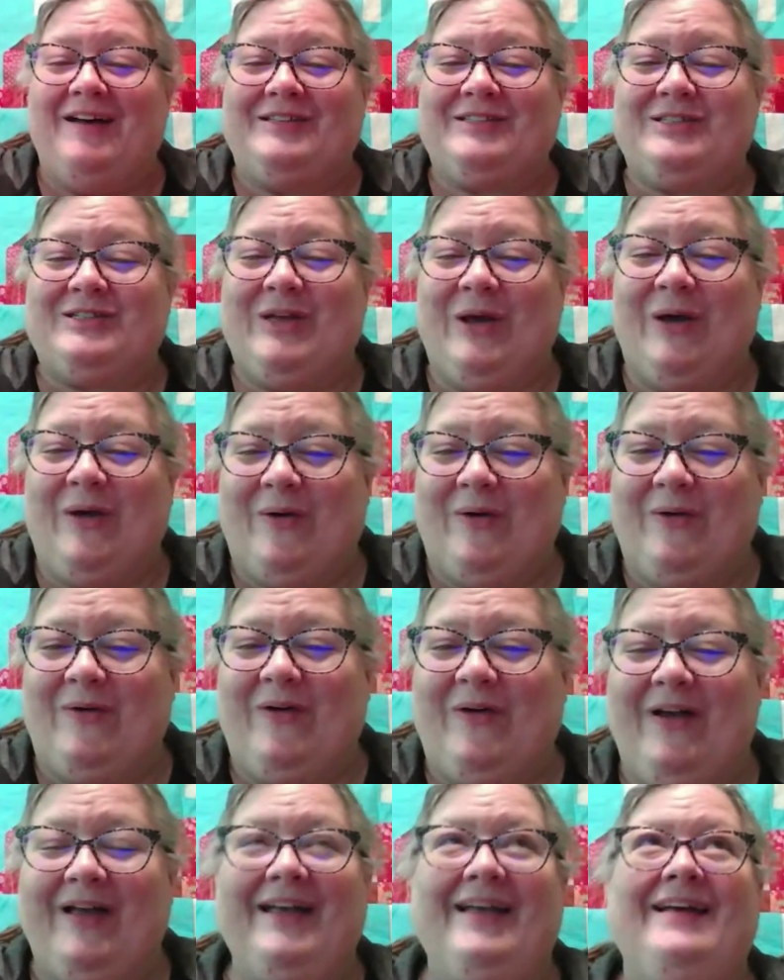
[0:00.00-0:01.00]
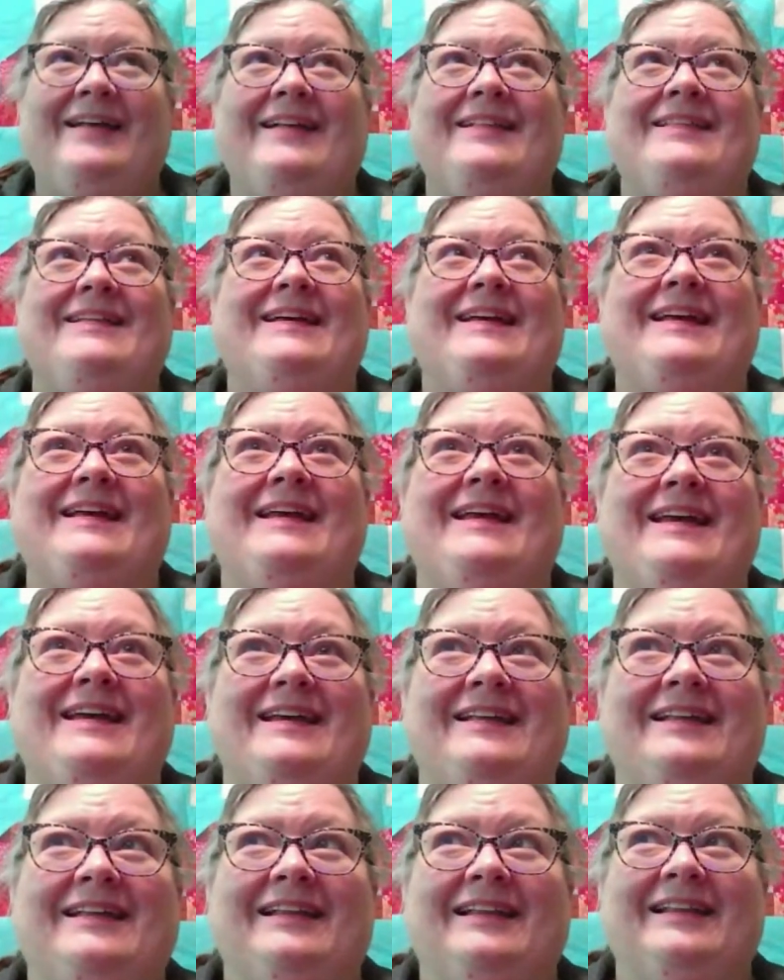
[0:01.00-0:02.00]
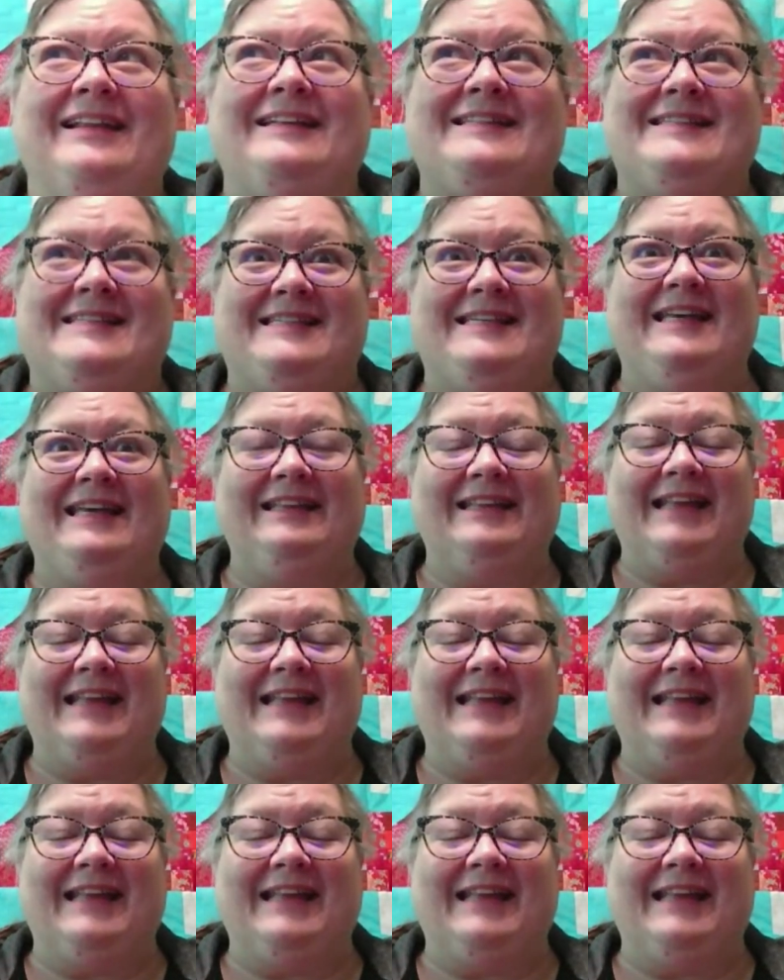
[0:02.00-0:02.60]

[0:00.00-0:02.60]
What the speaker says: So let's see.